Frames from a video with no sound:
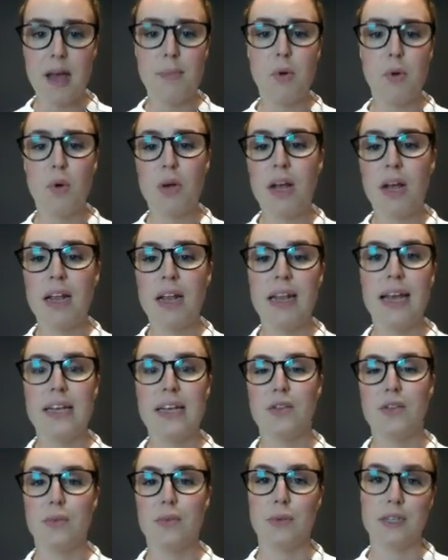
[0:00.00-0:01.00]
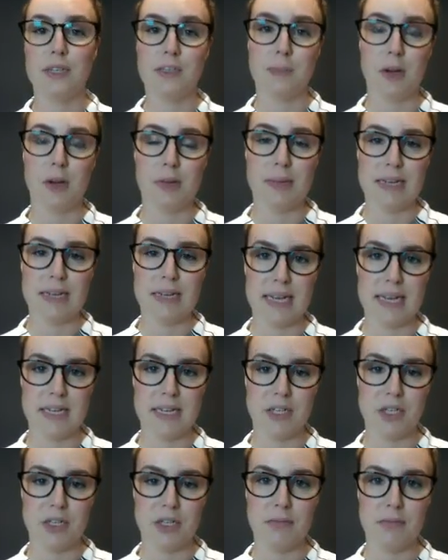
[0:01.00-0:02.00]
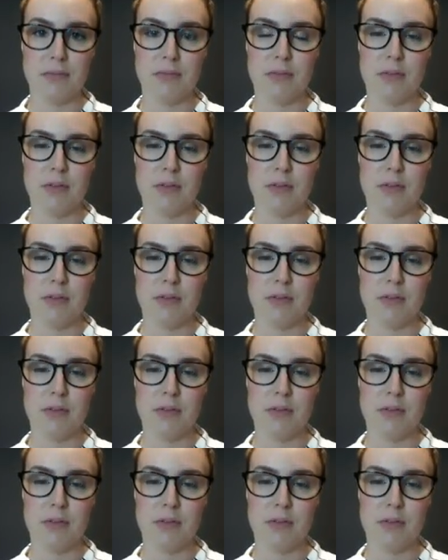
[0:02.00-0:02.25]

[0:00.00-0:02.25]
or collect through experimentation.